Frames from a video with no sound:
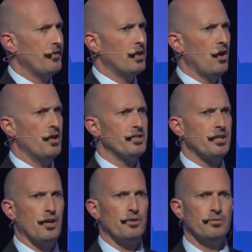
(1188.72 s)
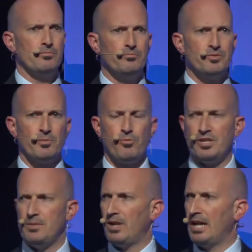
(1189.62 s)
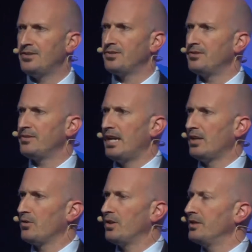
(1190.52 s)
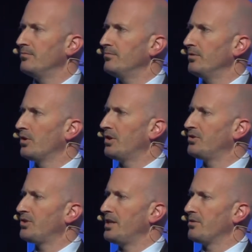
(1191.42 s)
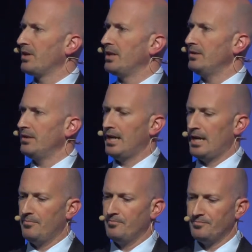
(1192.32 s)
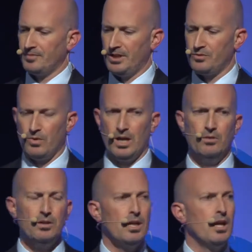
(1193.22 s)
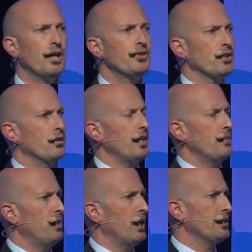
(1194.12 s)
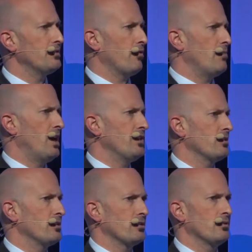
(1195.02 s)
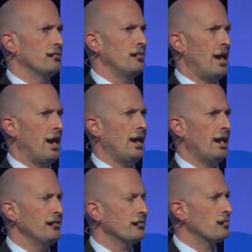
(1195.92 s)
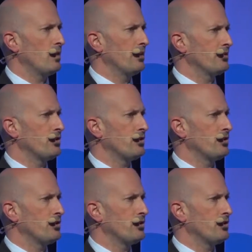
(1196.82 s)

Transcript: and they like to go to pretty places and look at scenery as well. So that plays very much into our hands as well as